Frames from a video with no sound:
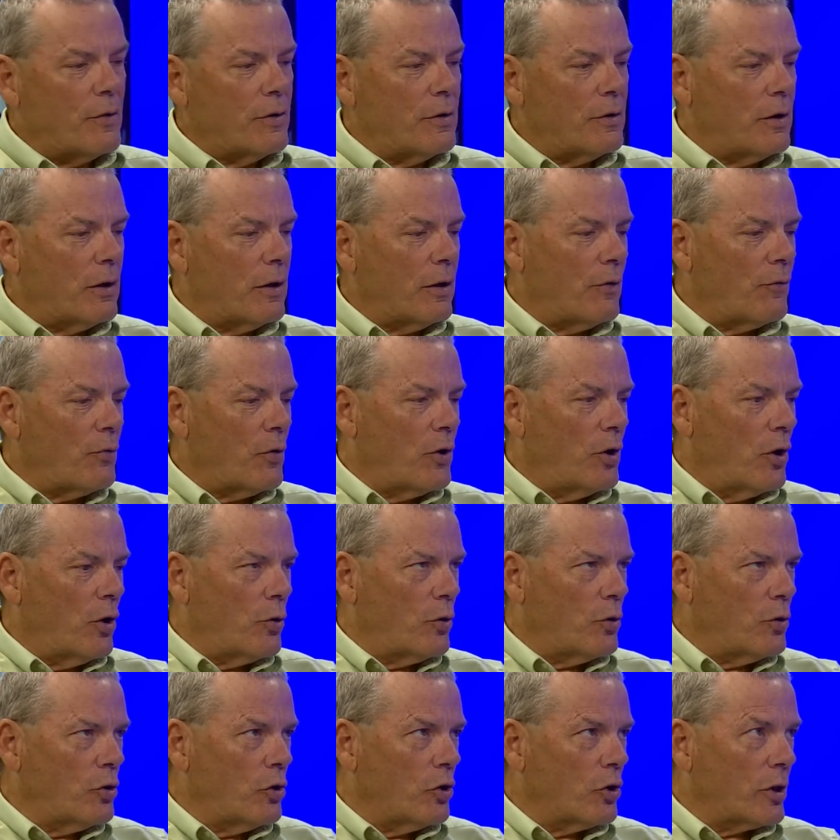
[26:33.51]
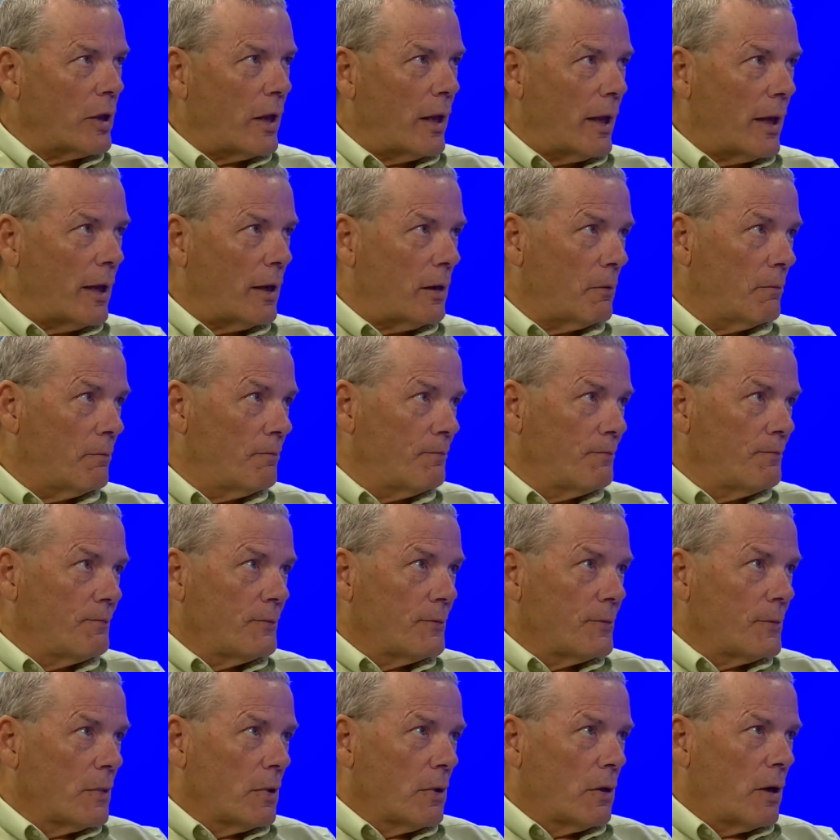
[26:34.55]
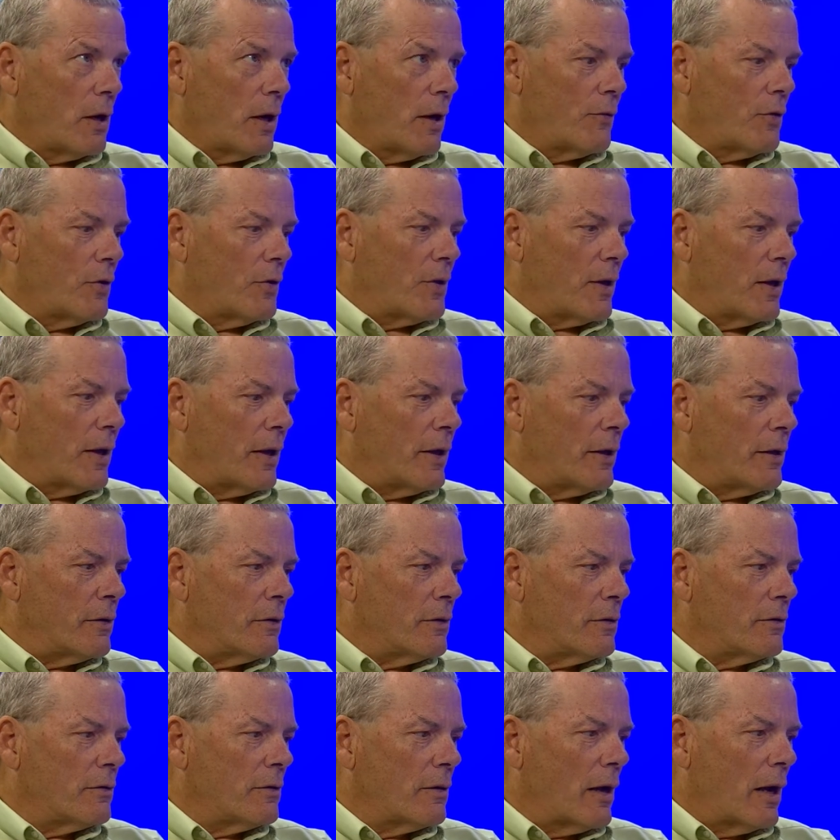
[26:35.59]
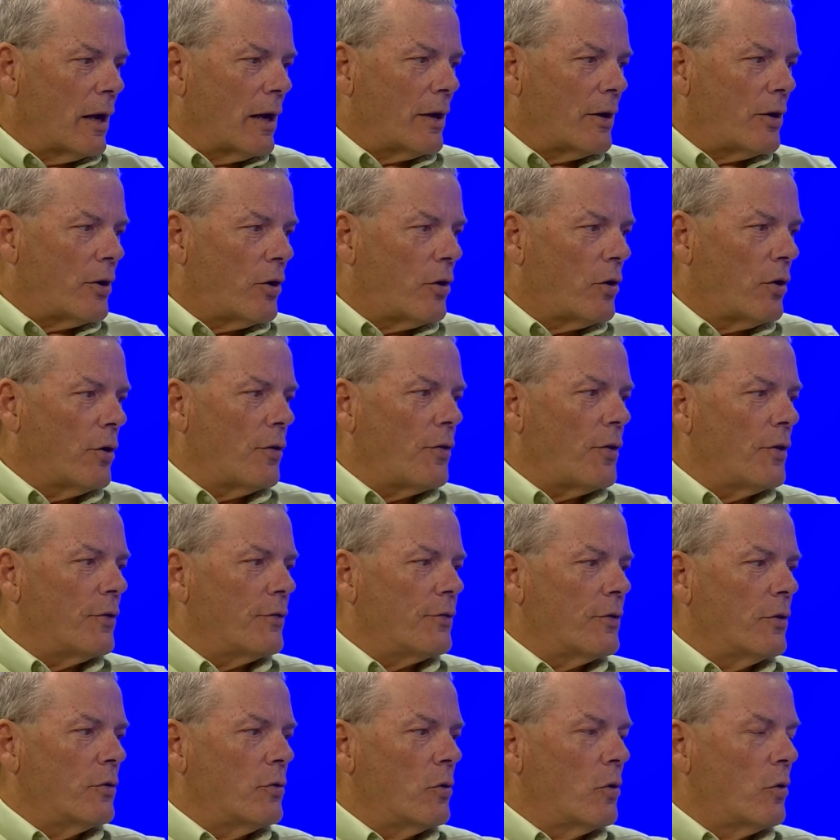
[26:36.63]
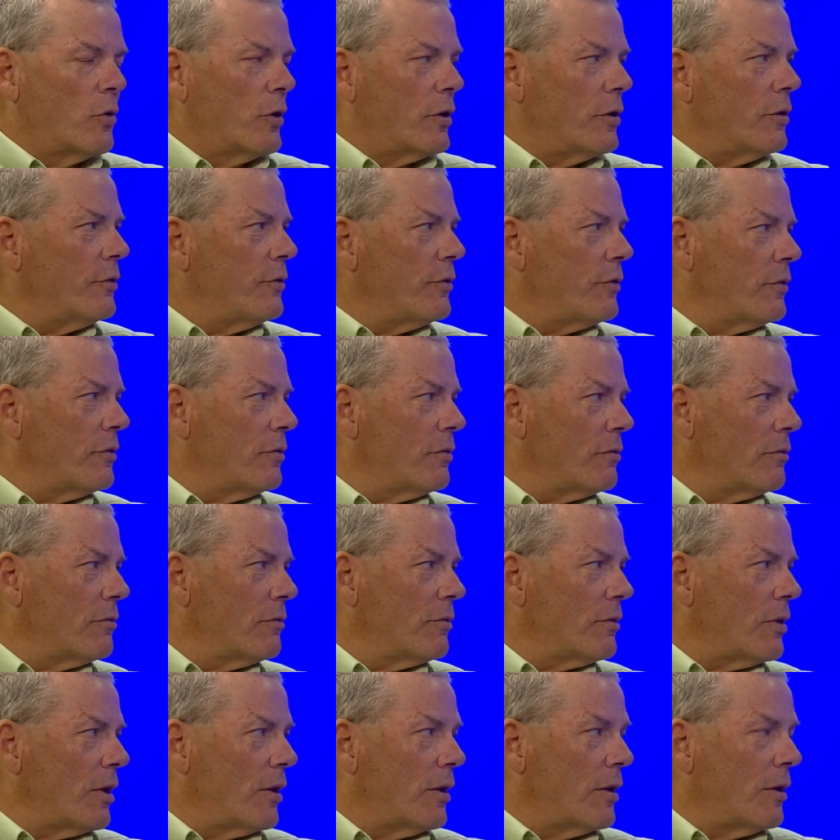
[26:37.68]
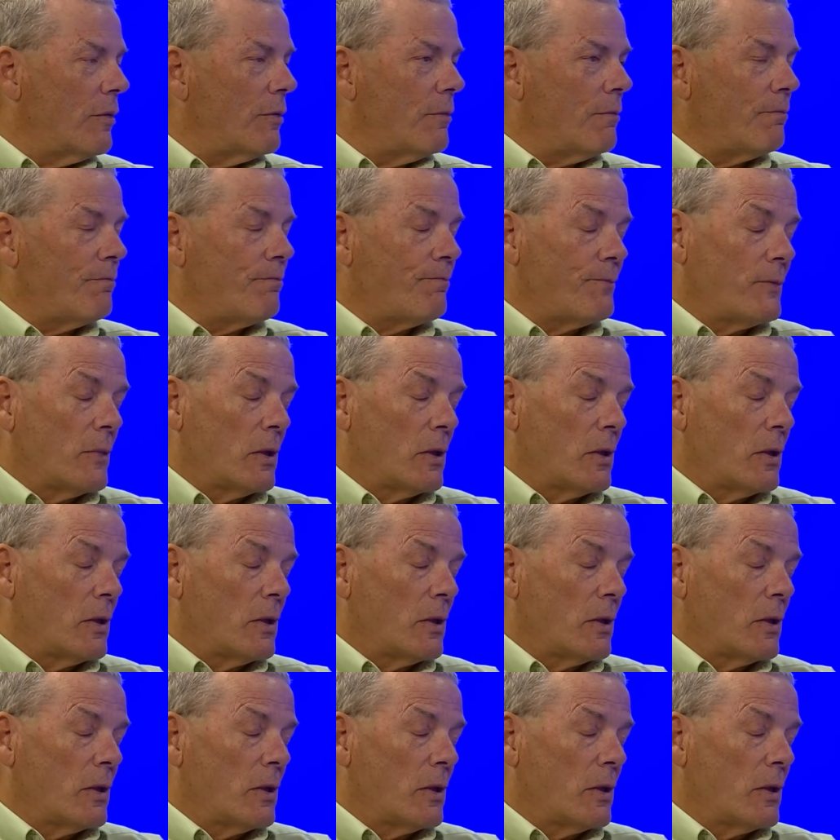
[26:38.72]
And if we don't look at everything on earth as the Lord's, and